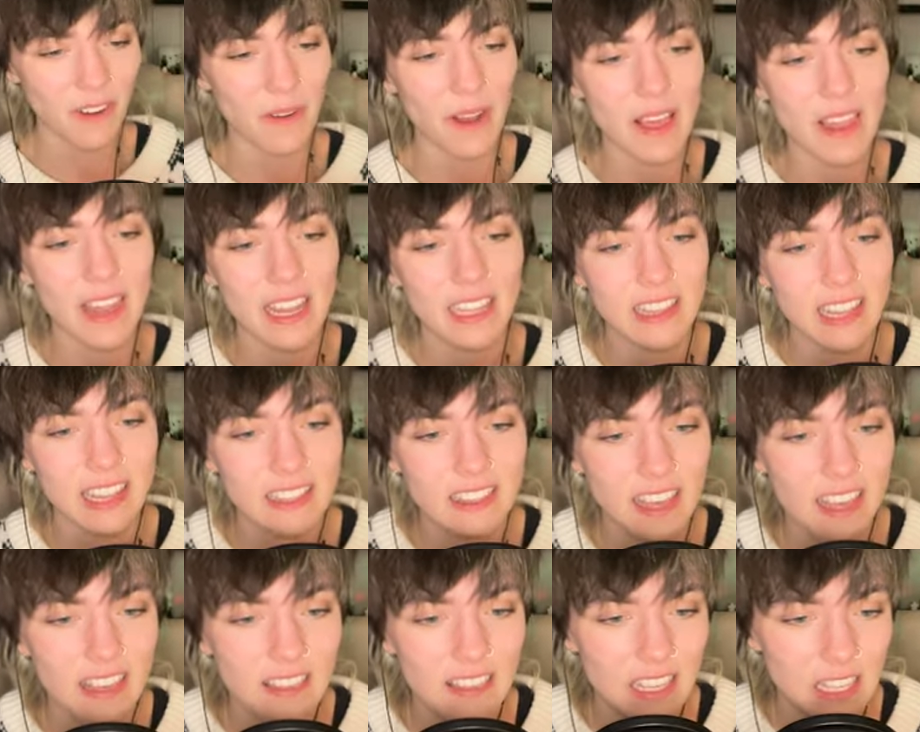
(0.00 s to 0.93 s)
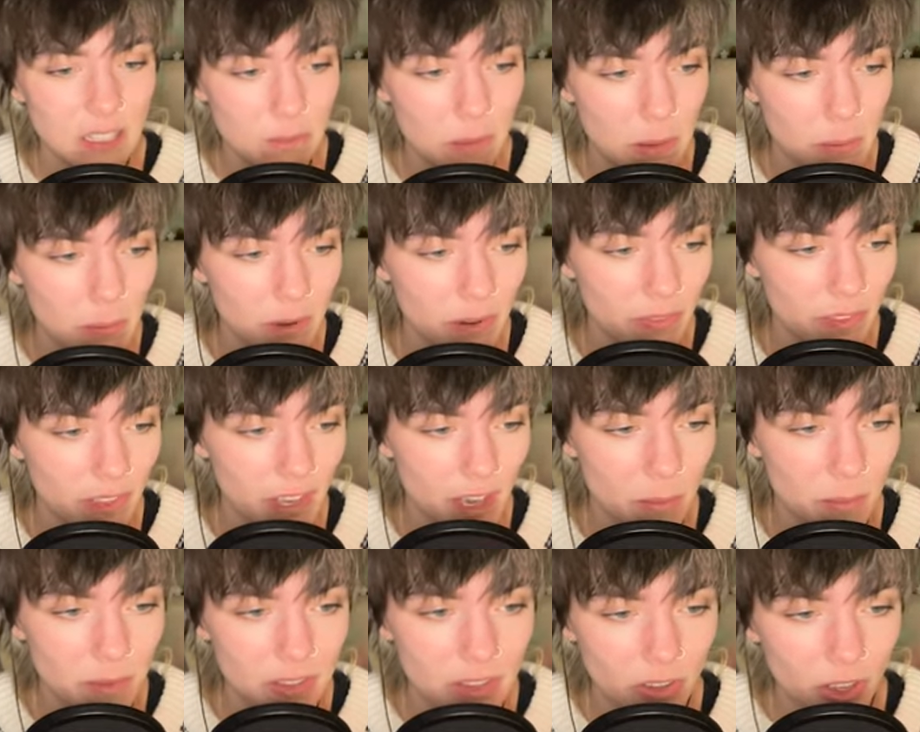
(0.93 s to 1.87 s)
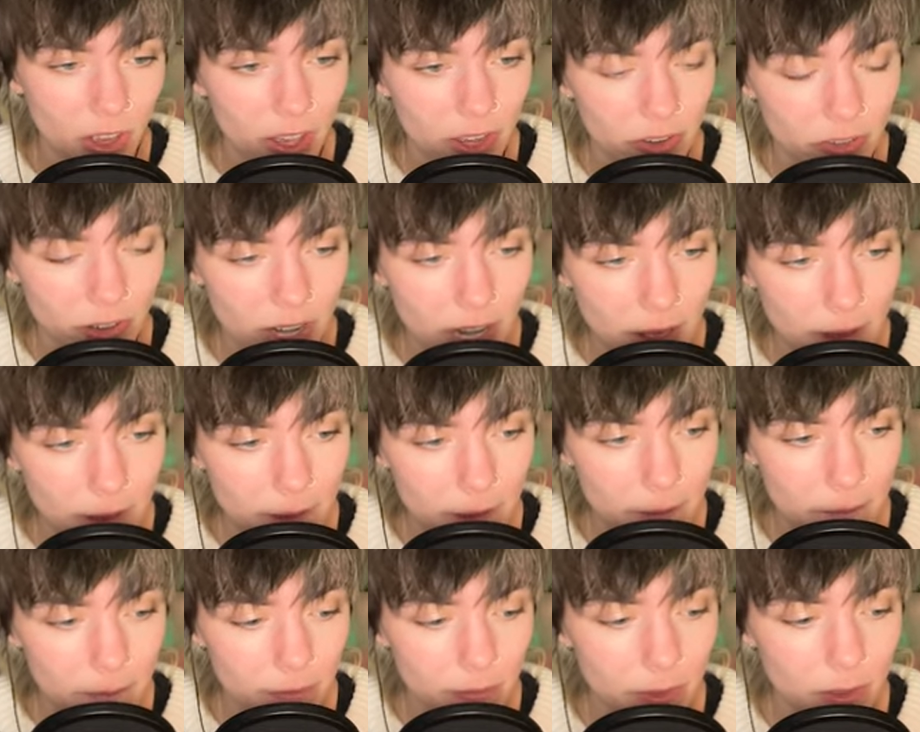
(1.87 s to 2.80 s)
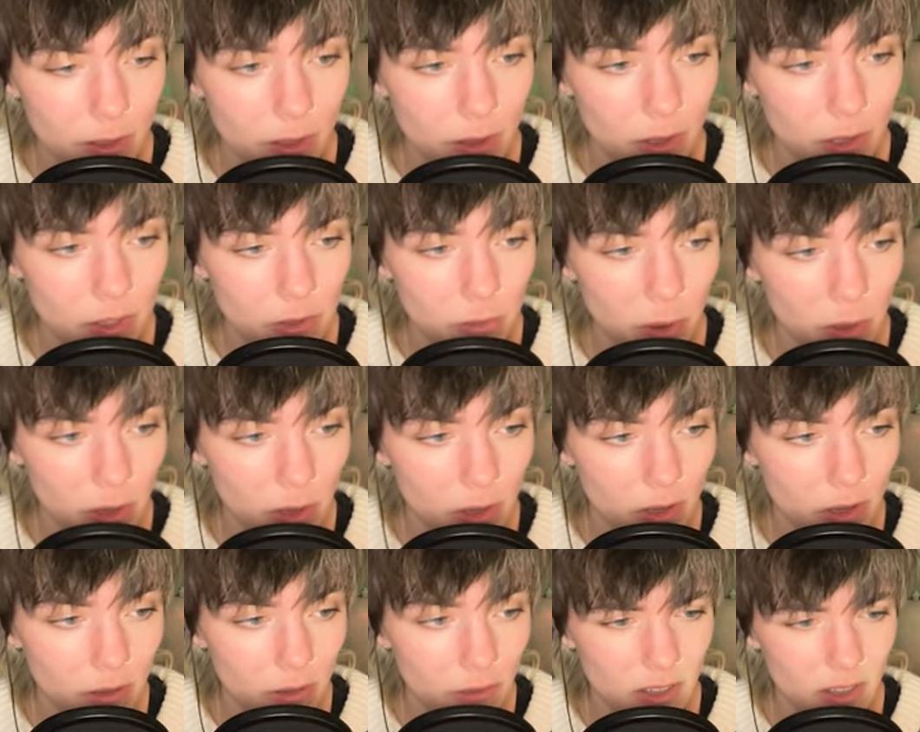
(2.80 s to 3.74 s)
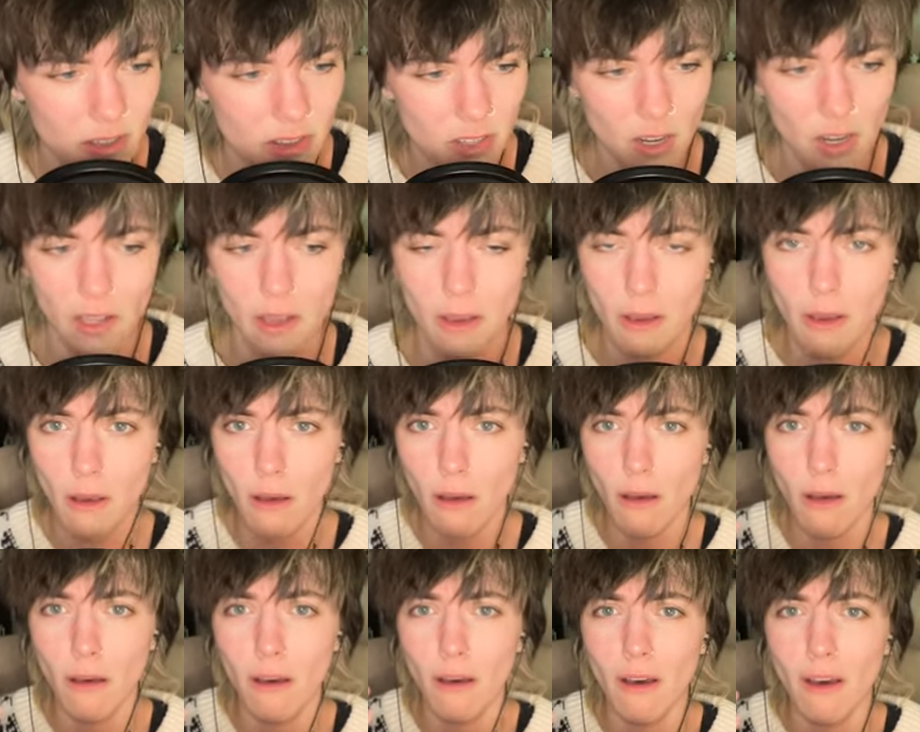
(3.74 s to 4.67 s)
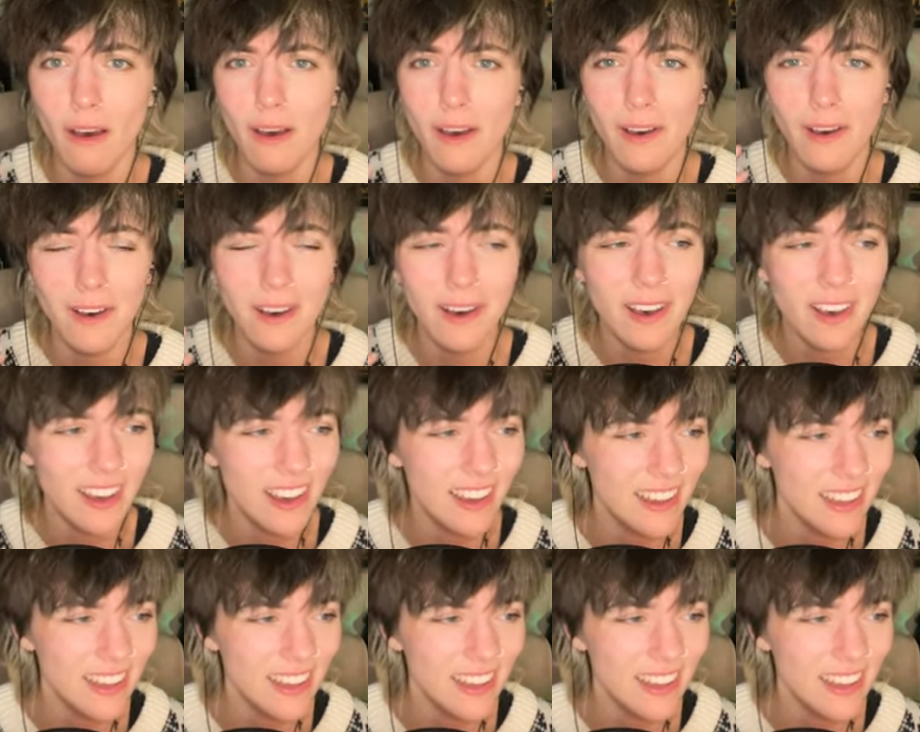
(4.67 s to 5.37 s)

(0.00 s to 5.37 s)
Wait, let, us get these people if they come inside. Ready? Spook. They're like, ah.